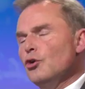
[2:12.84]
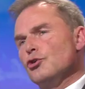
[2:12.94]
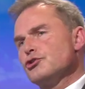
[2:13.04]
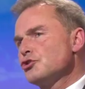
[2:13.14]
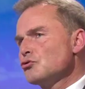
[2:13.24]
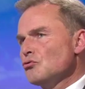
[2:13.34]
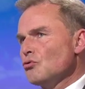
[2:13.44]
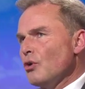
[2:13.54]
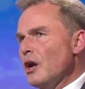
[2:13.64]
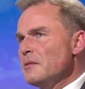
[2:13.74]
not at
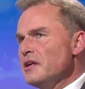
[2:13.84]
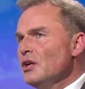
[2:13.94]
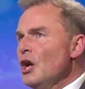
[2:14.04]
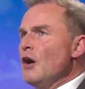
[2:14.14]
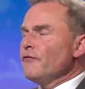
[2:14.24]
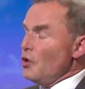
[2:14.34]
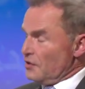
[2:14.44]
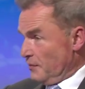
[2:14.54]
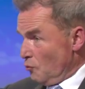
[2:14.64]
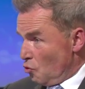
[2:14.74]
all. I mean,
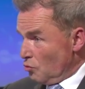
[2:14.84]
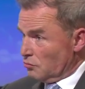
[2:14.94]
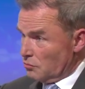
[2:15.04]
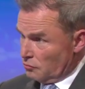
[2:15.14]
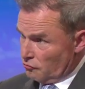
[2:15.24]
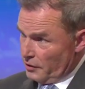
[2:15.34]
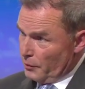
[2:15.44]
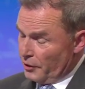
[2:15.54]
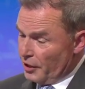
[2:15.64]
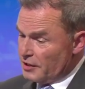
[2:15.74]
first of all,
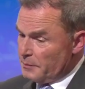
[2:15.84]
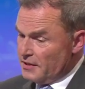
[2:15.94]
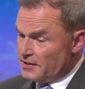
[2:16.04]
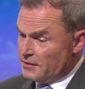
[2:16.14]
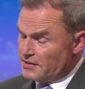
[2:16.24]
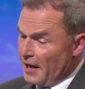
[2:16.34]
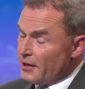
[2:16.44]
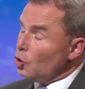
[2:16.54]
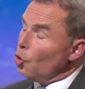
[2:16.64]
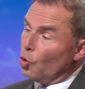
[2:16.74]
right, we're going to be
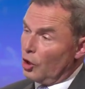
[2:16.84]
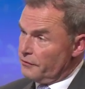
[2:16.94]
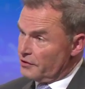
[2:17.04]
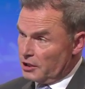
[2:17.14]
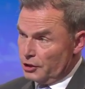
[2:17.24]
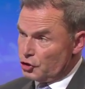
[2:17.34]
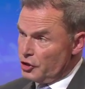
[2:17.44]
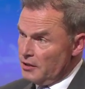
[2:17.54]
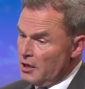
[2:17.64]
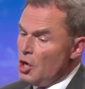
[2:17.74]
standing all over the
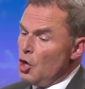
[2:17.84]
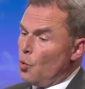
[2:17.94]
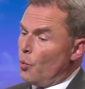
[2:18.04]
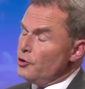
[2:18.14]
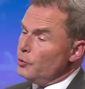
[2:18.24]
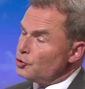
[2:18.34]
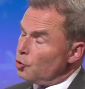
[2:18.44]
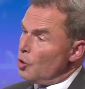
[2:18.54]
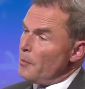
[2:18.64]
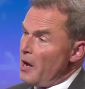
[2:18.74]
country. Mm. When you
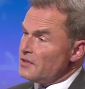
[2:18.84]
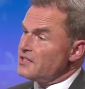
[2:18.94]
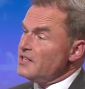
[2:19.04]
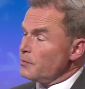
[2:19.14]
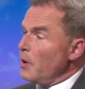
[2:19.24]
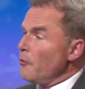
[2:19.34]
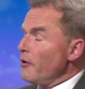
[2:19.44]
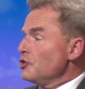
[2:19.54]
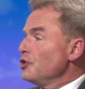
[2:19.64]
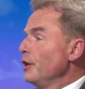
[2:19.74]
talk about seats where we're
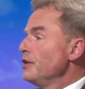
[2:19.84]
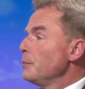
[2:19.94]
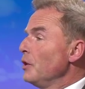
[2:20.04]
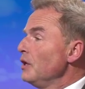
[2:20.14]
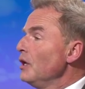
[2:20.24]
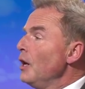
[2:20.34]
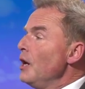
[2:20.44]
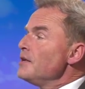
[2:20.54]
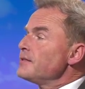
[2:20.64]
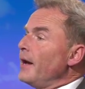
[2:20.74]
actually going to be
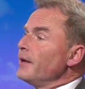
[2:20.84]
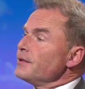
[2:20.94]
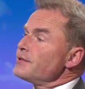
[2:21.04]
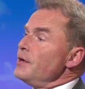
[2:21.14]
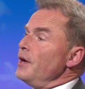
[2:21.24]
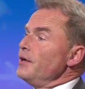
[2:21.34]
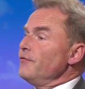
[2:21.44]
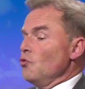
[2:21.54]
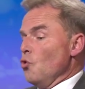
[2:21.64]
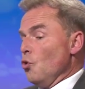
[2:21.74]
standing aside
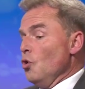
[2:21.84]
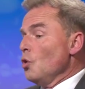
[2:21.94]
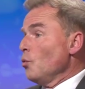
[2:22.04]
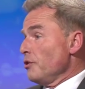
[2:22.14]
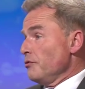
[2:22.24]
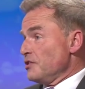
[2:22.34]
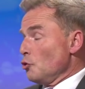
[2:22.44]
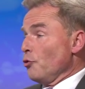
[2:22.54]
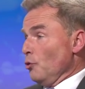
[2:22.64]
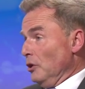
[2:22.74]
for whether it's
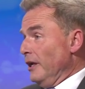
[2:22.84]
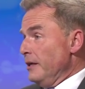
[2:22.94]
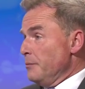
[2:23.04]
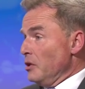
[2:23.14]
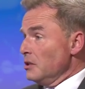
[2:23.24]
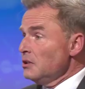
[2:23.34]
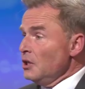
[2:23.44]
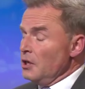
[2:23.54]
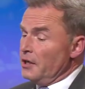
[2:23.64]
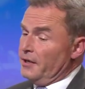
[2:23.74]
Tory or Labour,
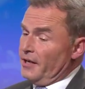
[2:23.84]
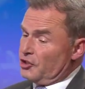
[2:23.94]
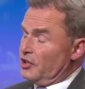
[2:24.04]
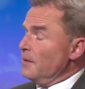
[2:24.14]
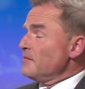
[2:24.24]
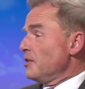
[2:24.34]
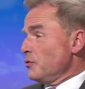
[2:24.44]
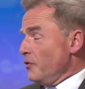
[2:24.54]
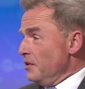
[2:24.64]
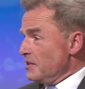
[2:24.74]
it actually comes down to
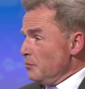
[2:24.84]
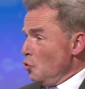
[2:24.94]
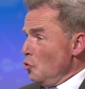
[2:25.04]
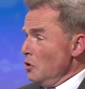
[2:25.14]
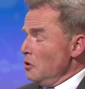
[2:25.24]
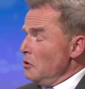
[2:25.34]
a very small